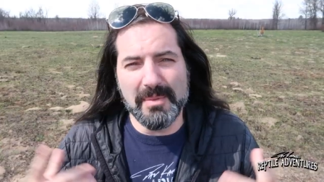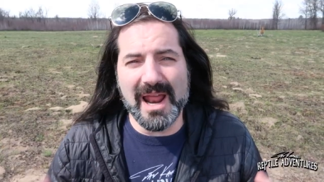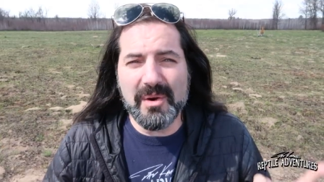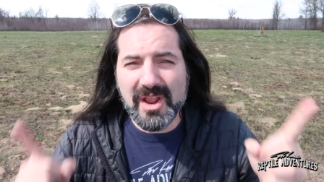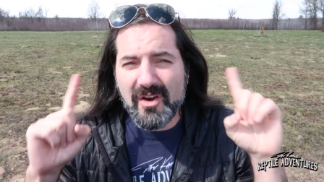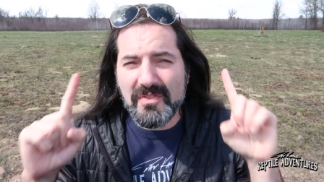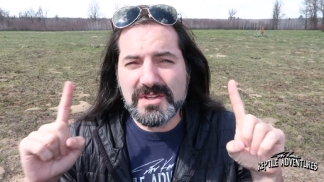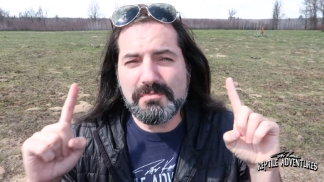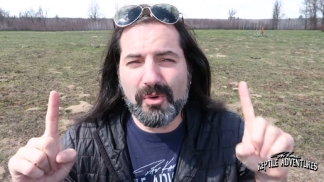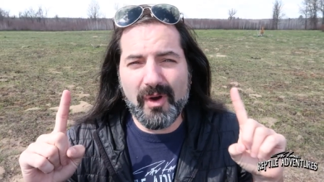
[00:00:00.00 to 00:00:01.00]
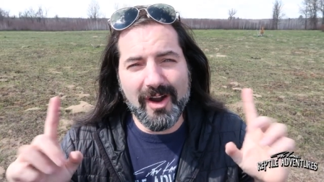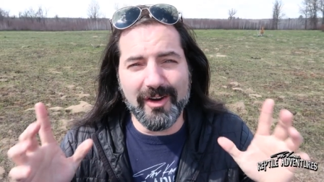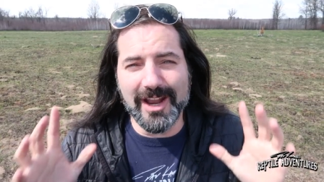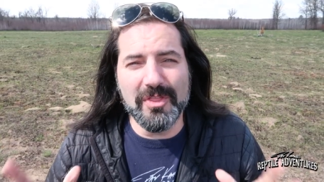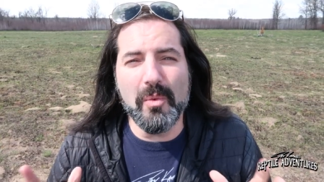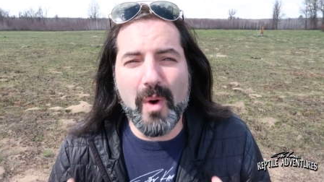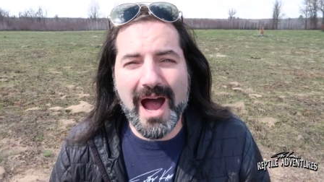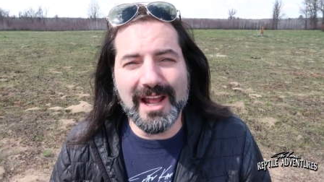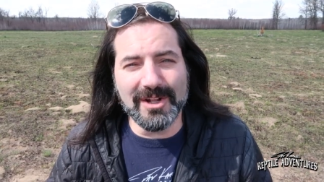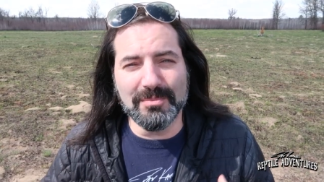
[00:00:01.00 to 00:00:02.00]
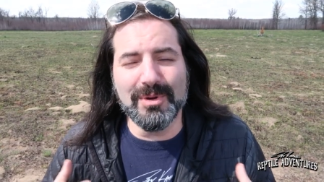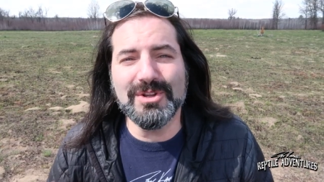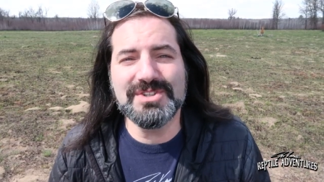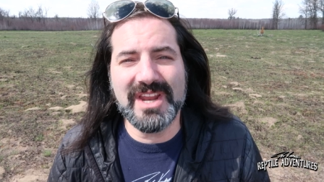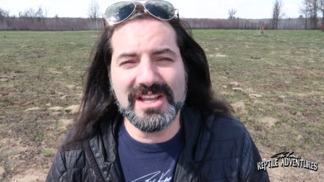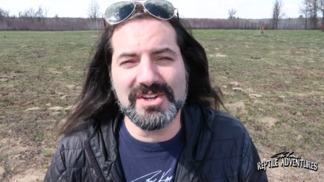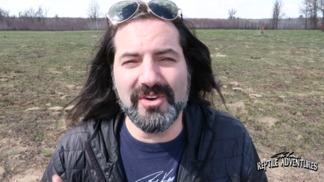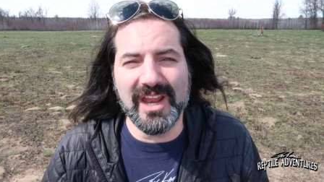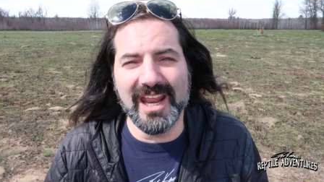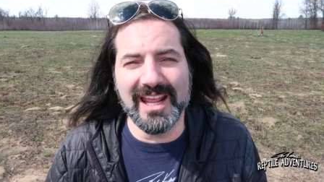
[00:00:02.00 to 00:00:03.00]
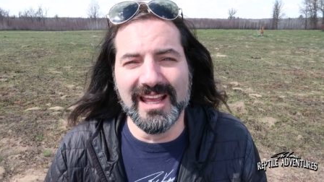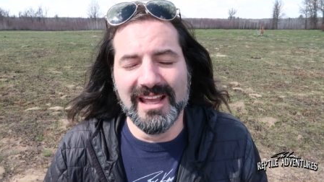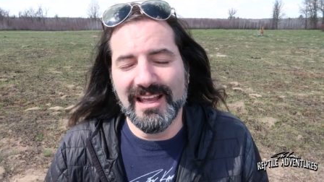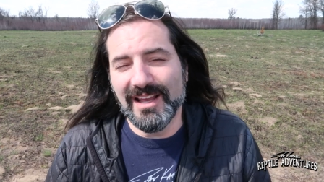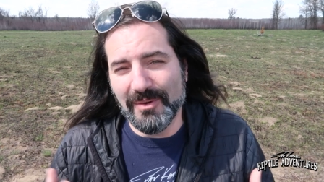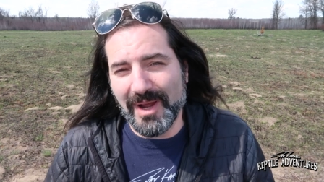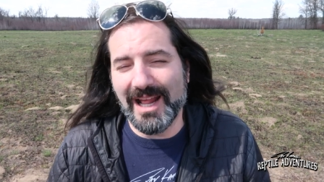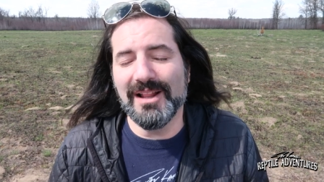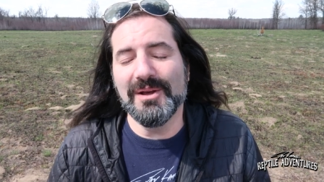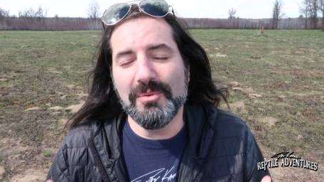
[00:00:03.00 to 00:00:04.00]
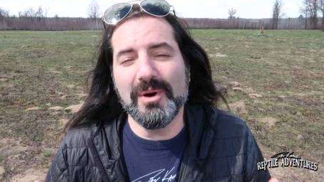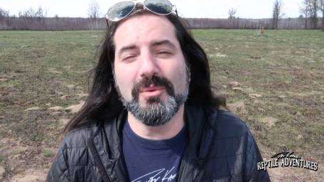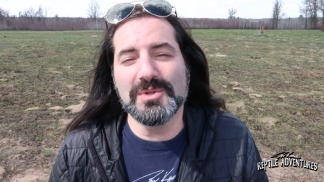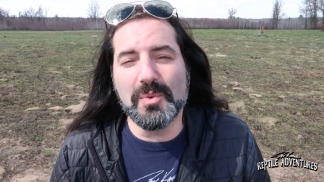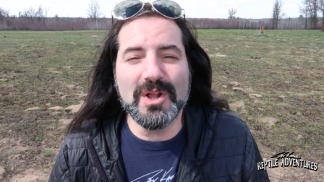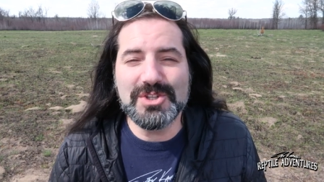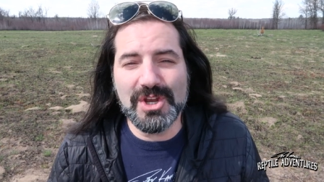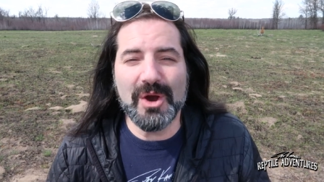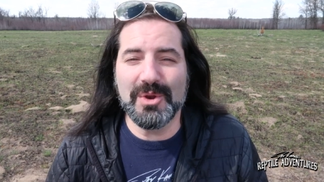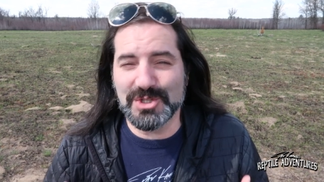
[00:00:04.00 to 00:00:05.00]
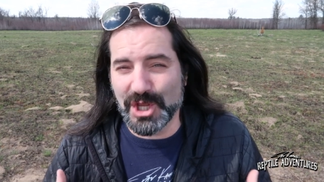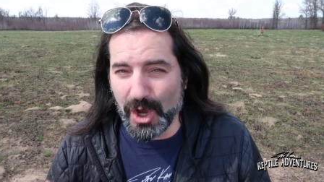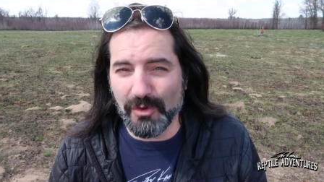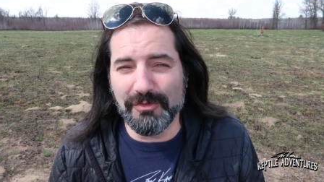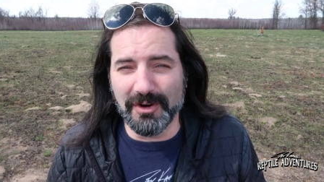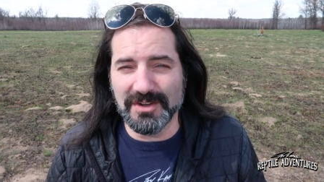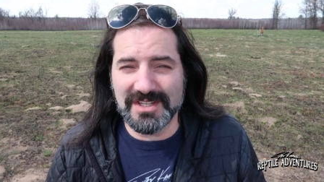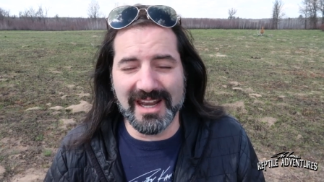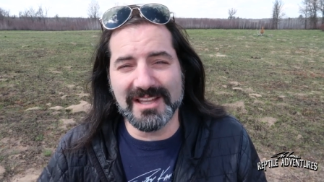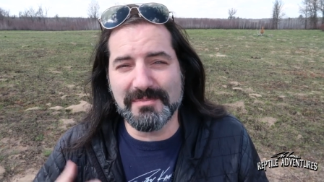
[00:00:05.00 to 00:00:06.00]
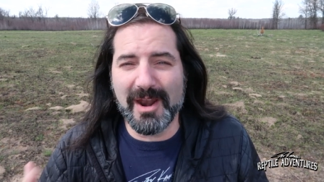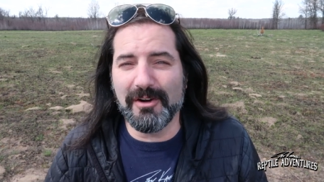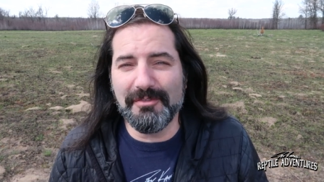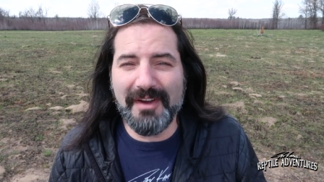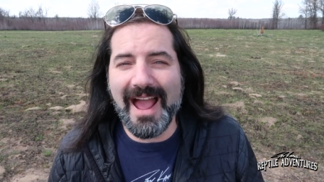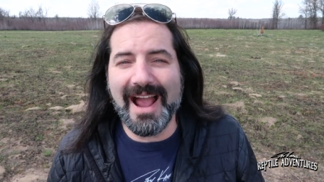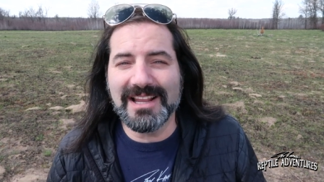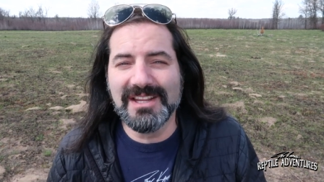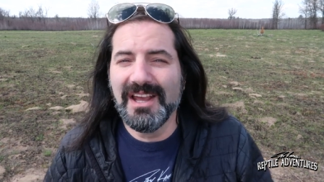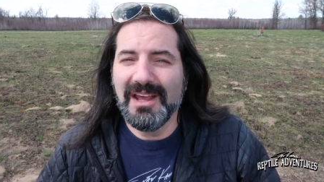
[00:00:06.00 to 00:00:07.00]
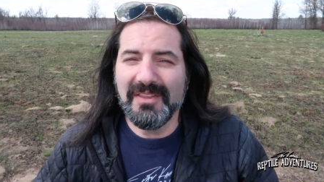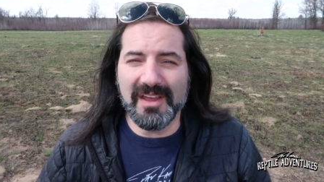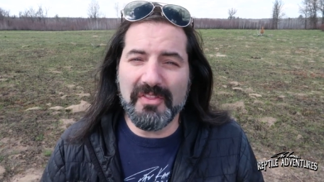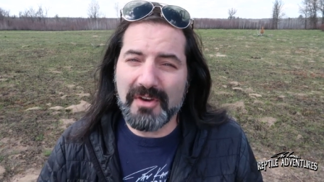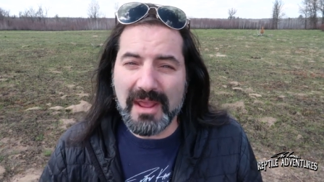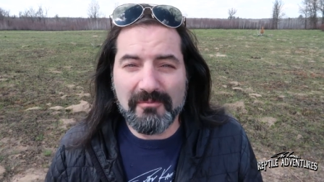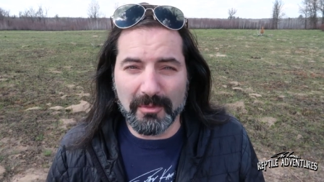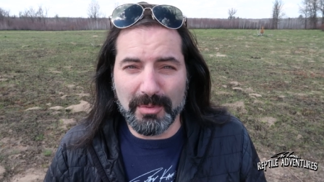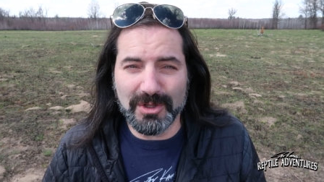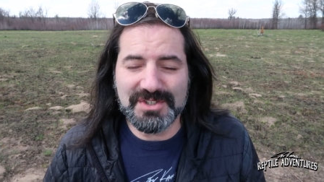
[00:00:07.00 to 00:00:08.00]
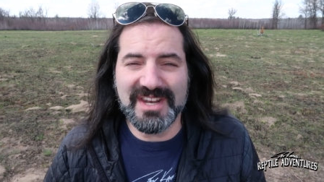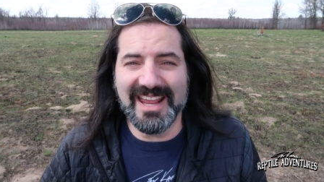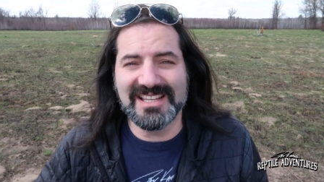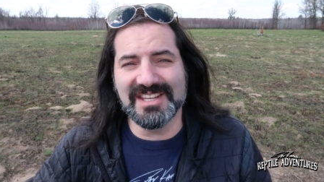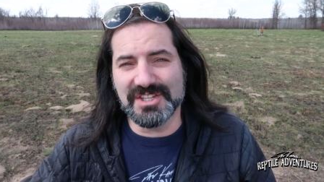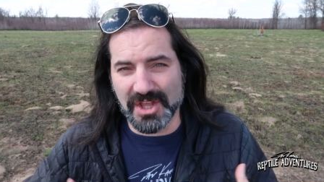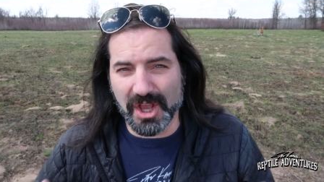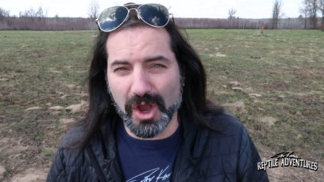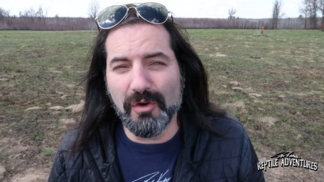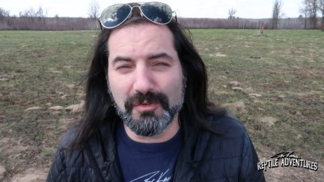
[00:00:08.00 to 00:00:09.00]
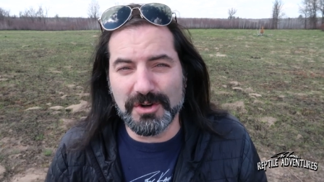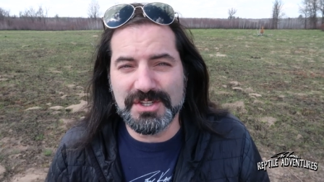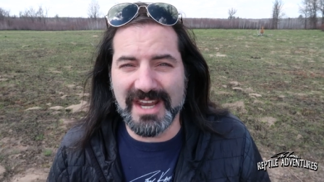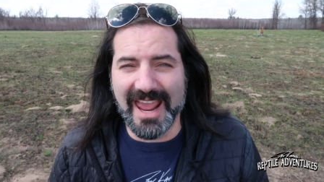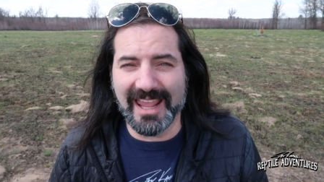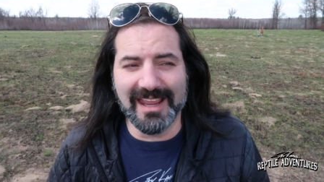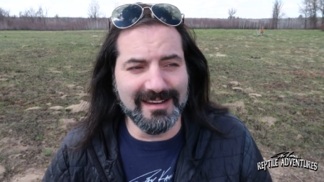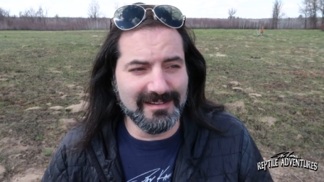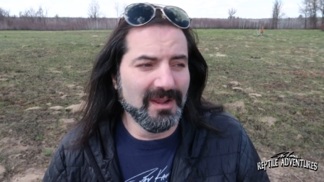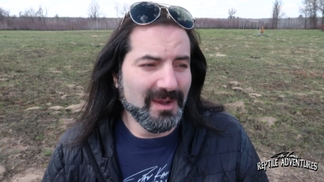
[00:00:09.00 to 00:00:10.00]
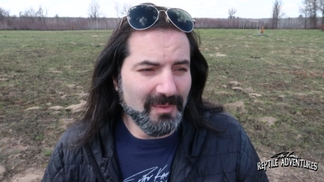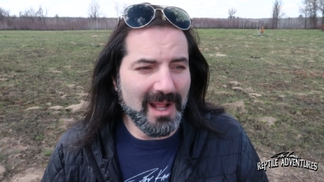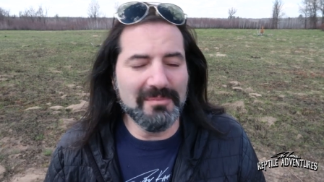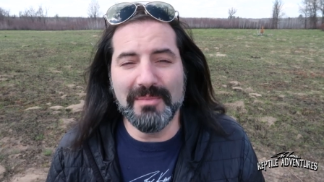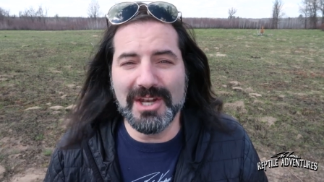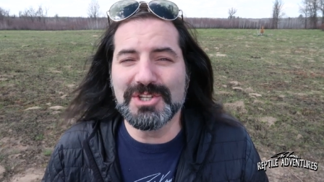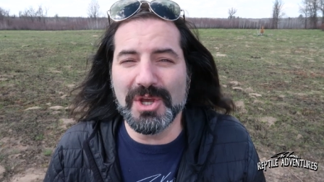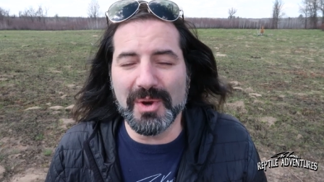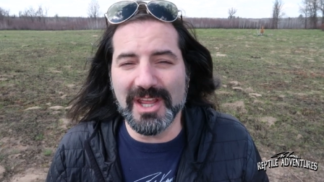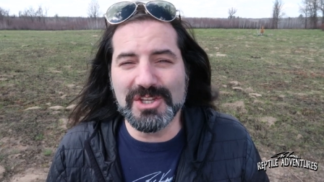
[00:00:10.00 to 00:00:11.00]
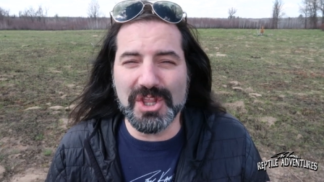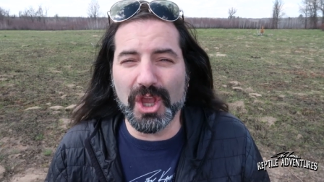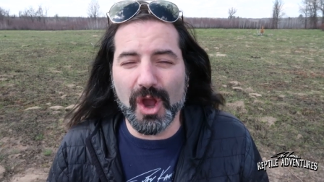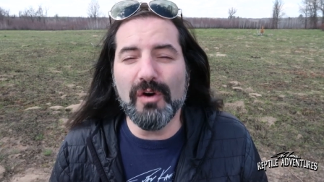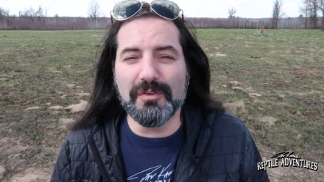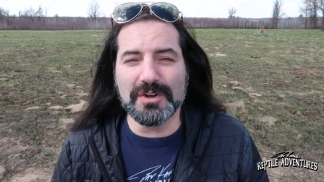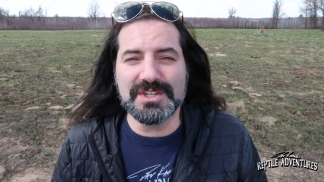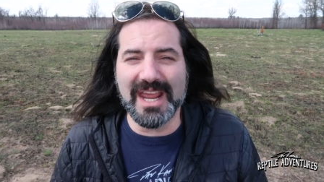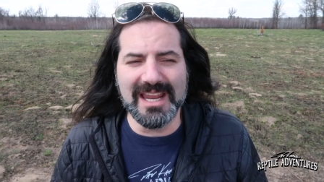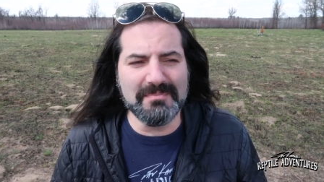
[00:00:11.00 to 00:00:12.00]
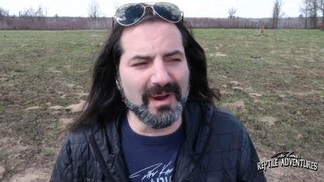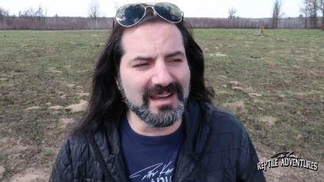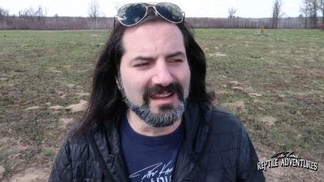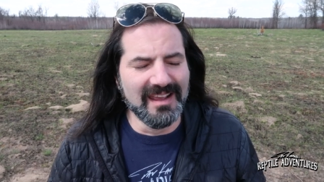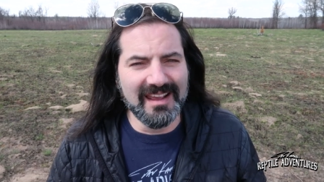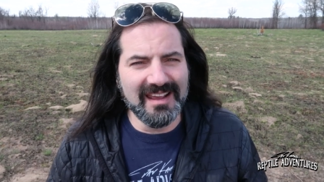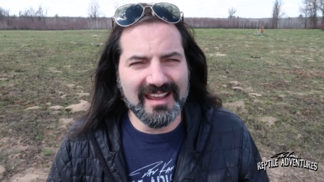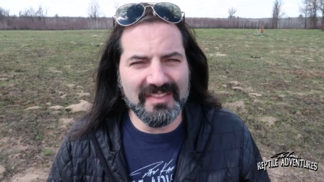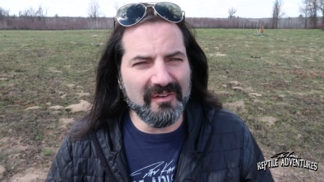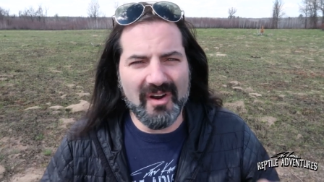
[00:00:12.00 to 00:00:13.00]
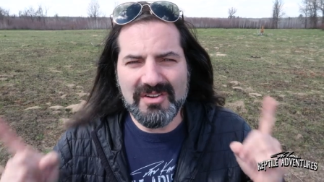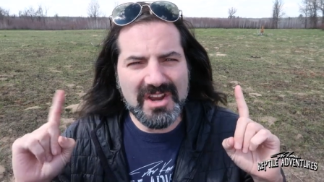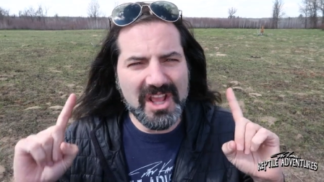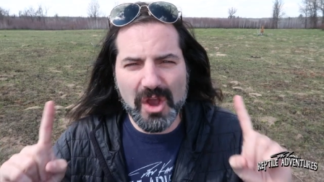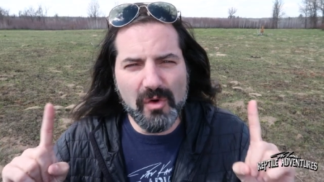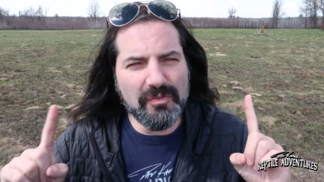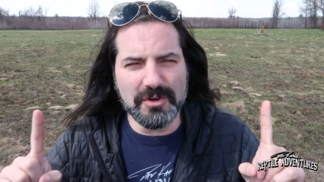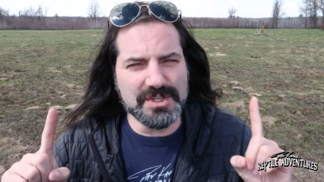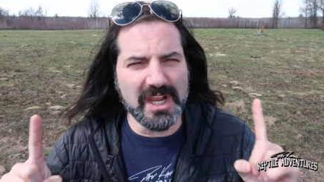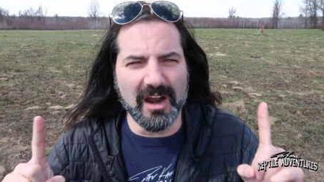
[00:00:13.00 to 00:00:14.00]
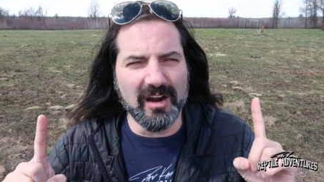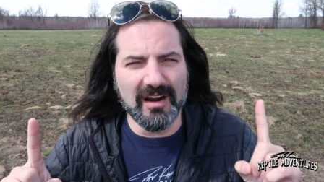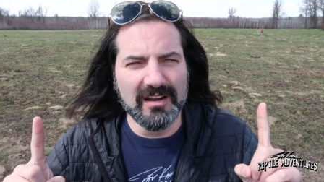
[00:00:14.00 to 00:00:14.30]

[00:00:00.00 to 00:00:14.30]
But out here on this prairie in the wild, bull snakes are eating, well, what was once known as gophers. And as a matter of fact, the other name for bull snakes is the gopher snake. And, well, Minnesota is the gopher state, but there aren't any gophers here.